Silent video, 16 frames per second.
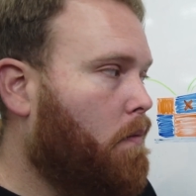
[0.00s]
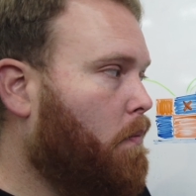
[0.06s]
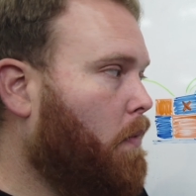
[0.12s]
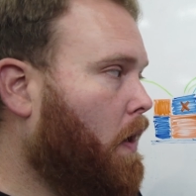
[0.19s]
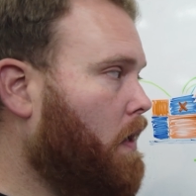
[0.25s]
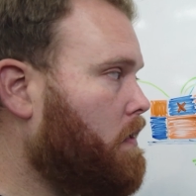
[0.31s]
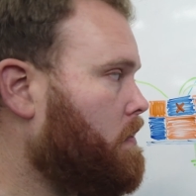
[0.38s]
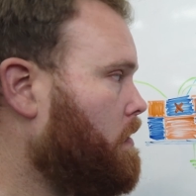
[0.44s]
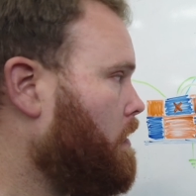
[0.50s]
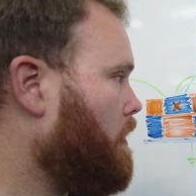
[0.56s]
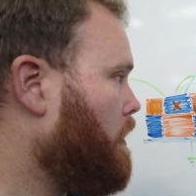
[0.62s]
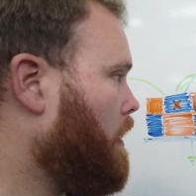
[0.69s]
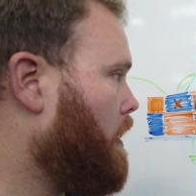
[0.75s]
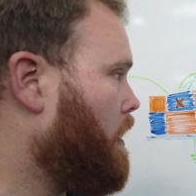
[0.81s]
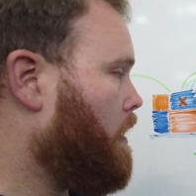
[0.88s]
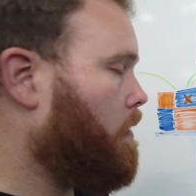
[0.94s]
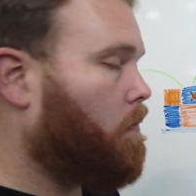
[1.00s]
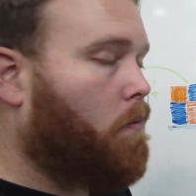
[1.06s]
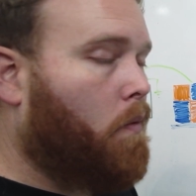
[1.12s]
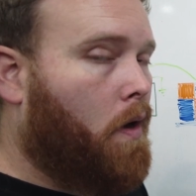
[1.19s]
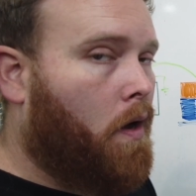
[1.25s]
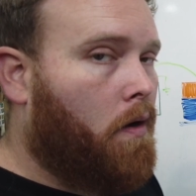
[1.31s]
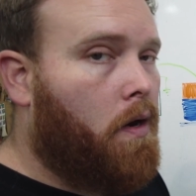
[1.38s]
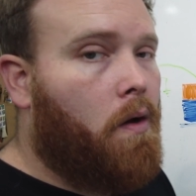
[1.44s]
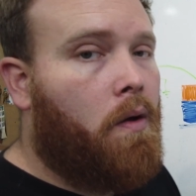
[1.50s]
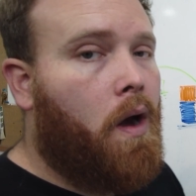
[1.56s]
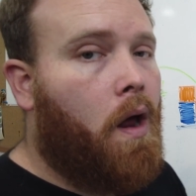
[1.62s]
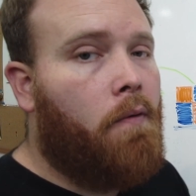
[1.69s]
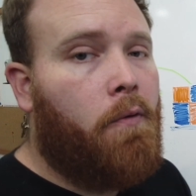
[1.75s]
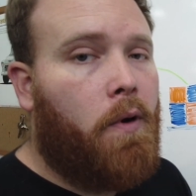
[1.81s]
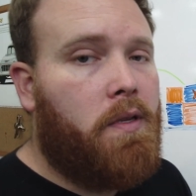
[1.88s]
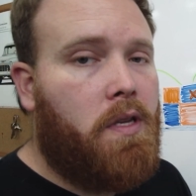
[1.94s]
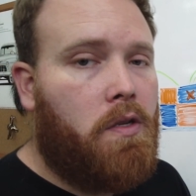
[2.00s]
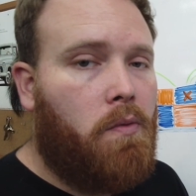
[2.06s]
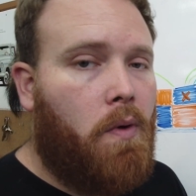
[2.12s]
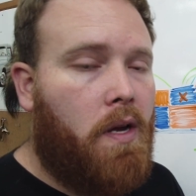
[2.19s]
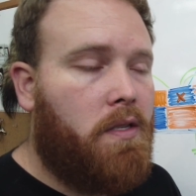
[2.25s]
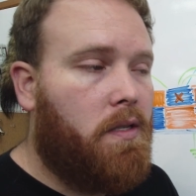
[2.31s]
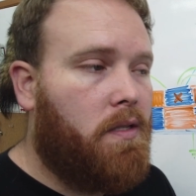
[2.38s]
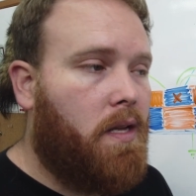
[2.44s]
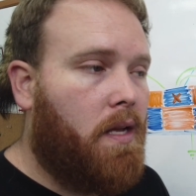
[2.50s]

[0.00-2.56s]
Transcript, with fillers: But uh, we all know in off-roading situations